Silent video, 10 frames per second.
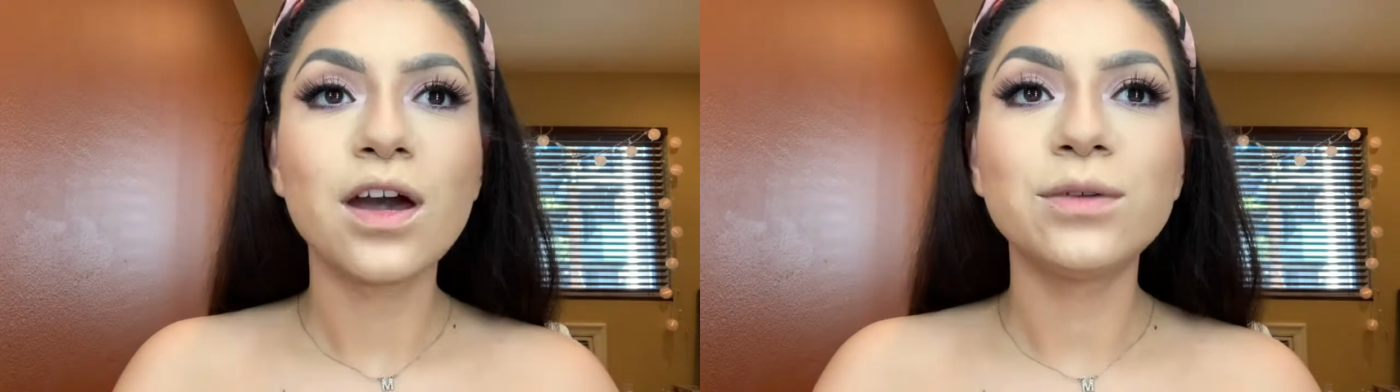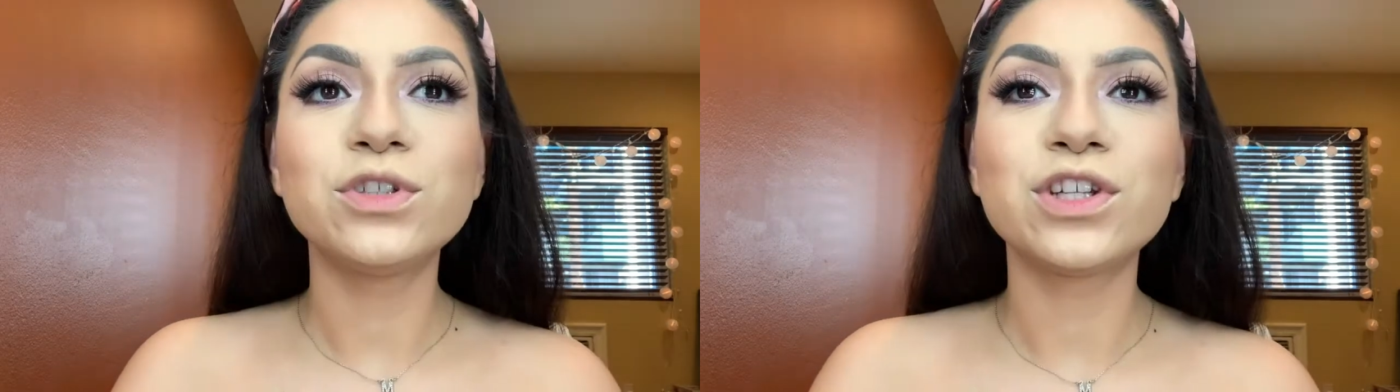
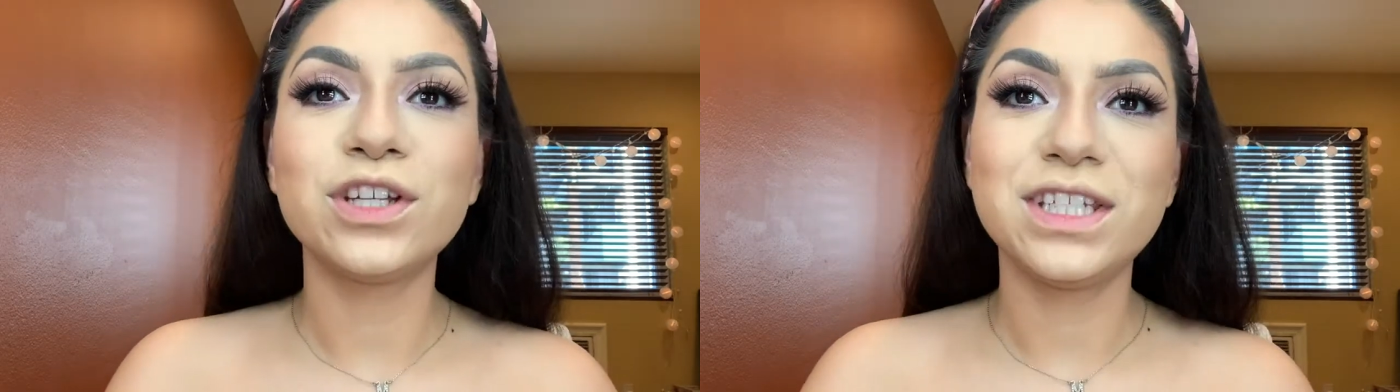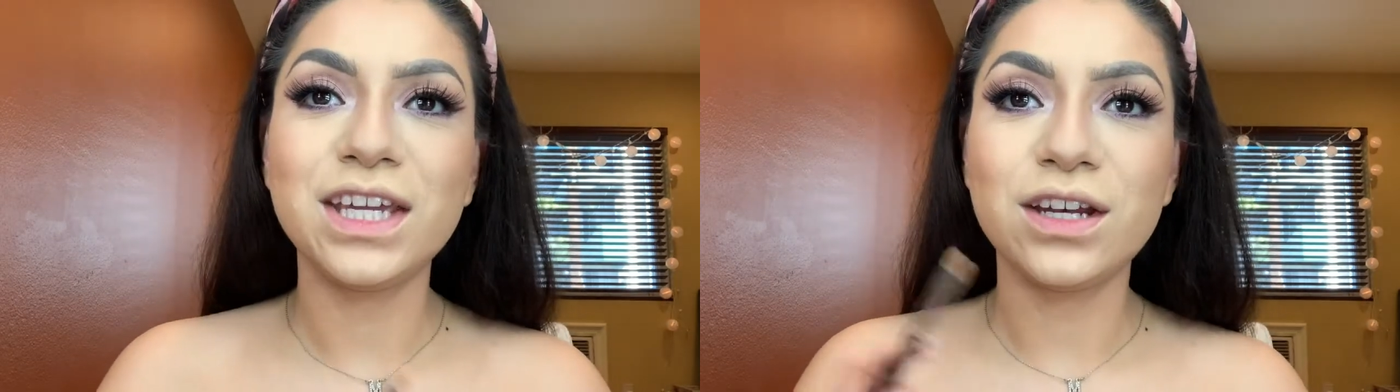I'm just gonna
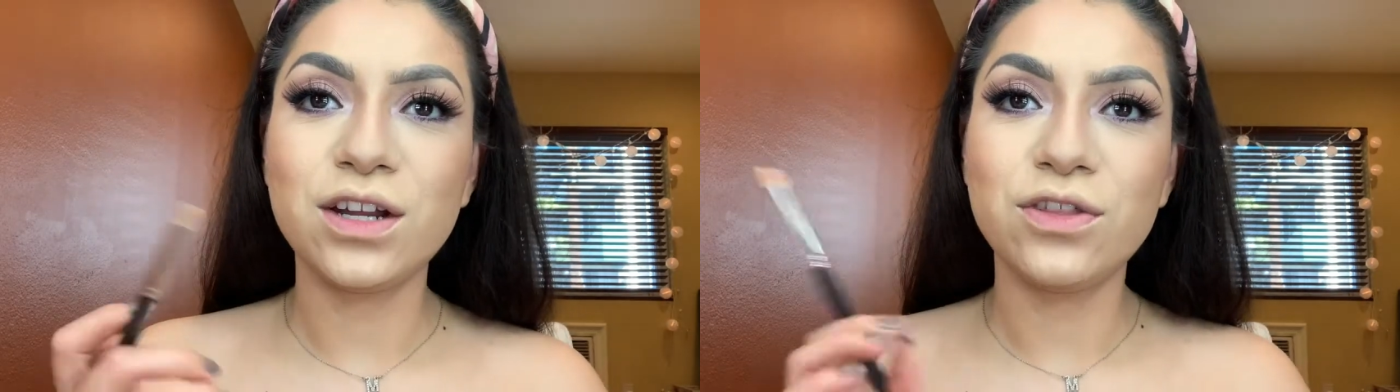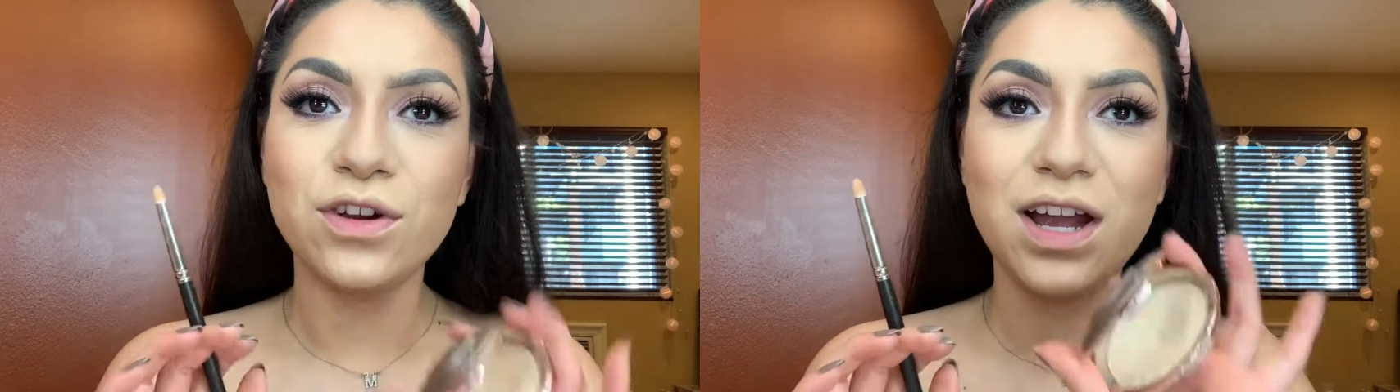take
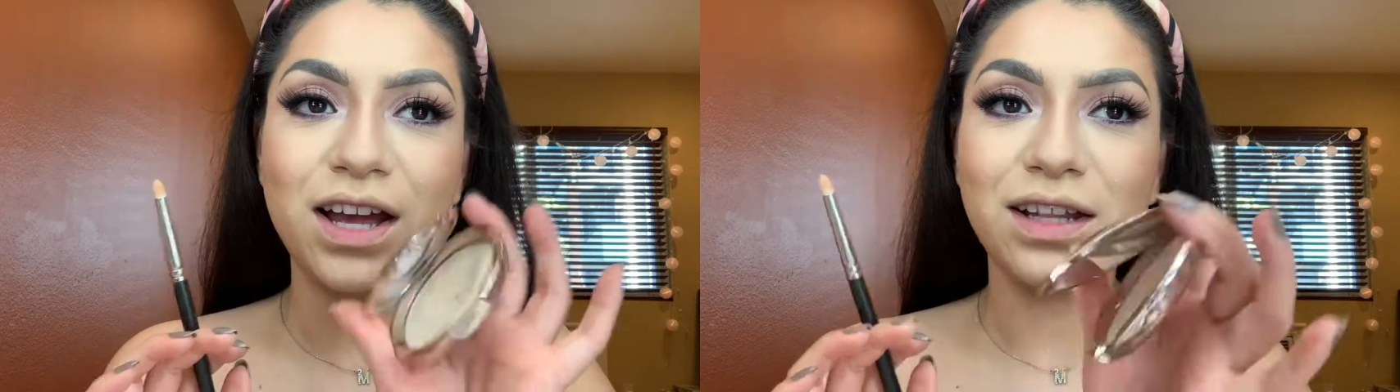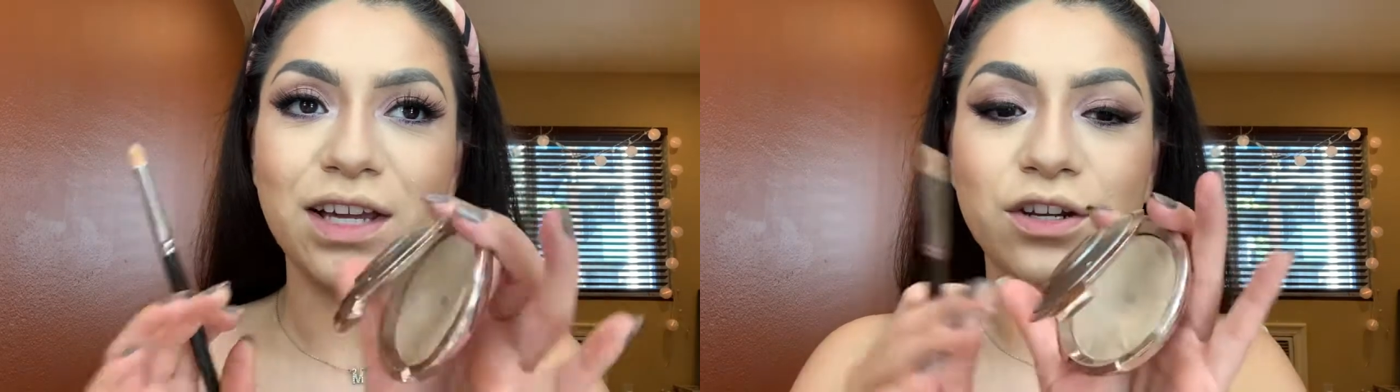another
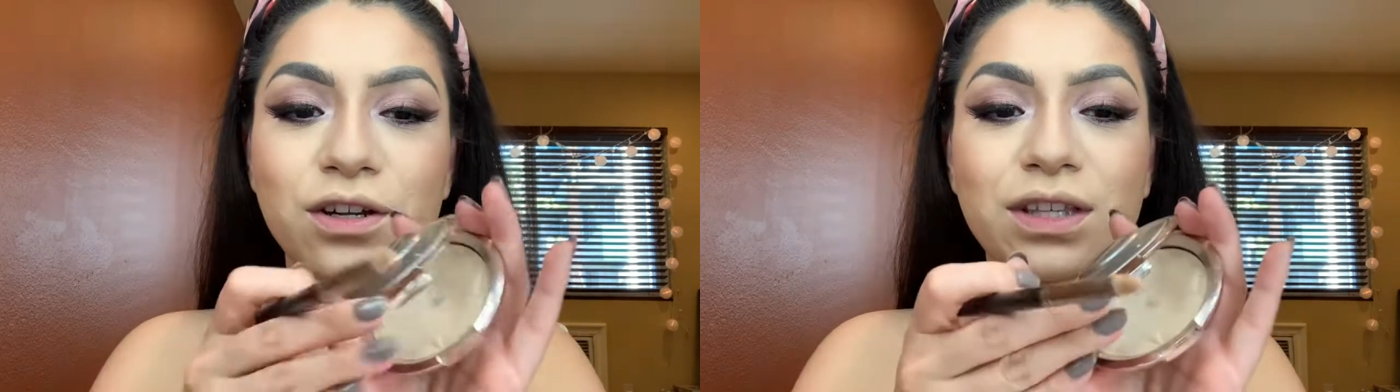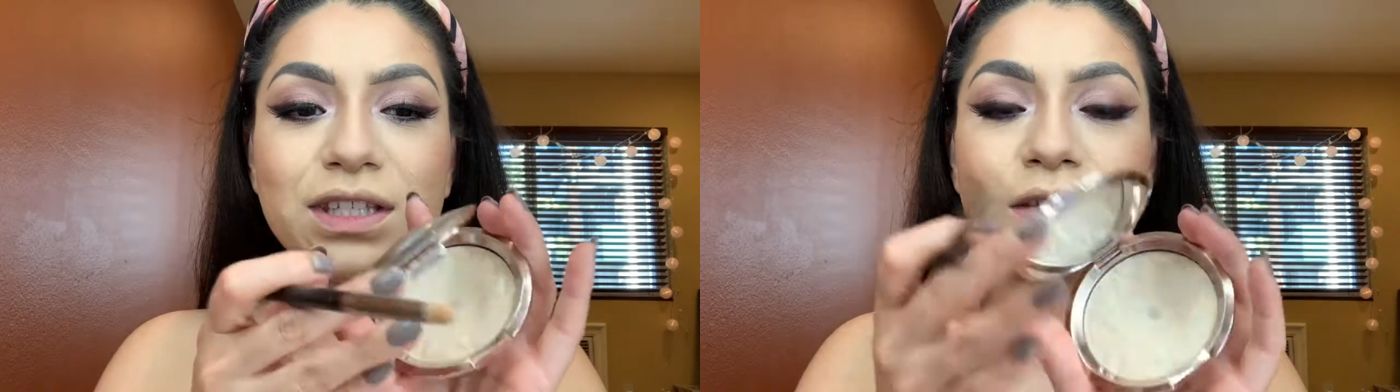highlighter,
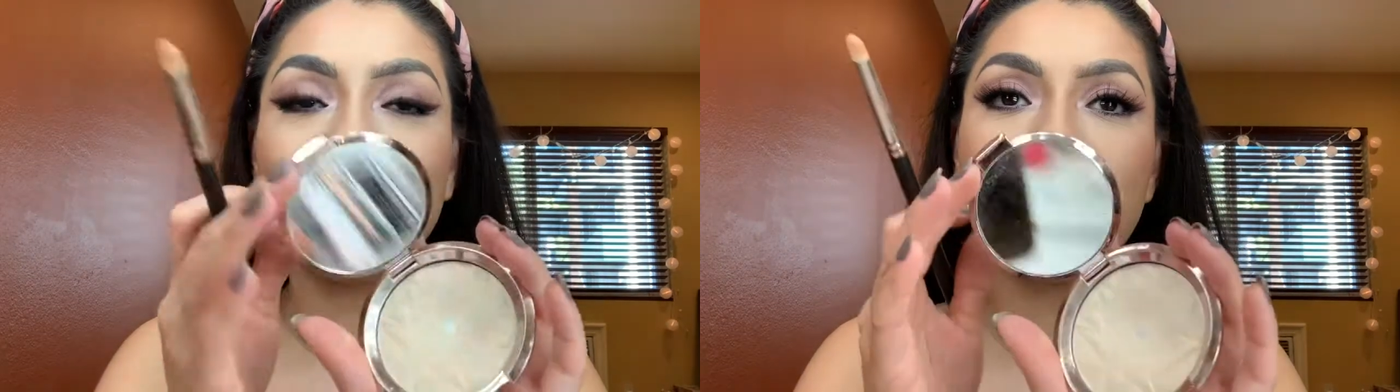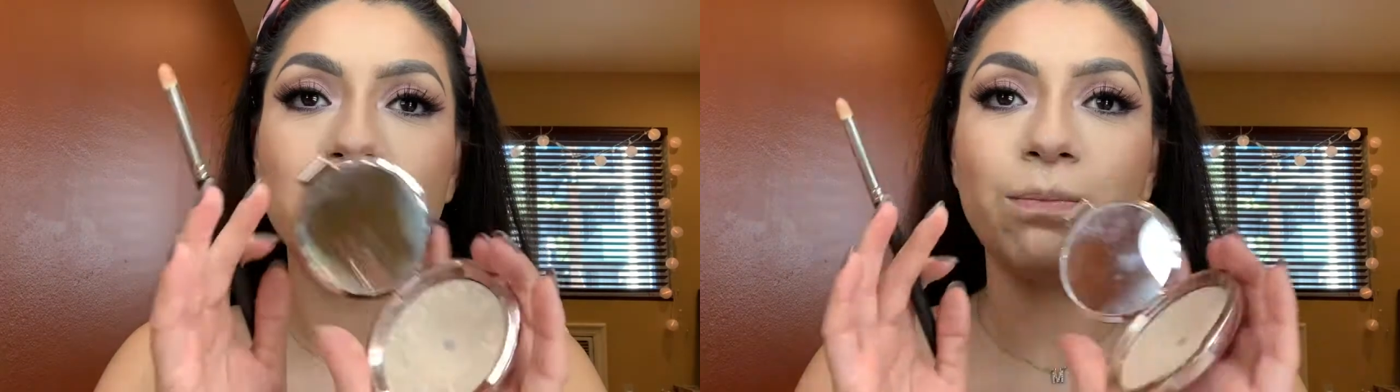and this is
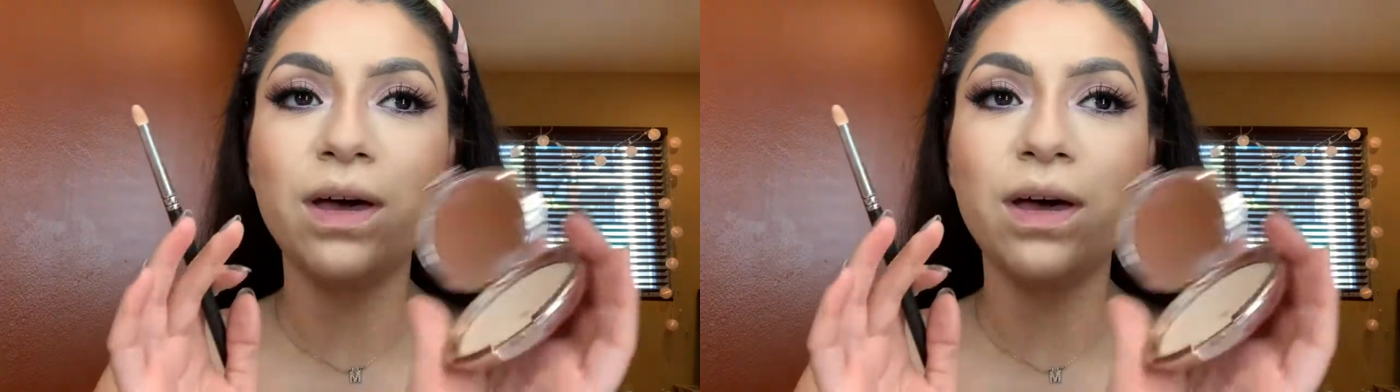by the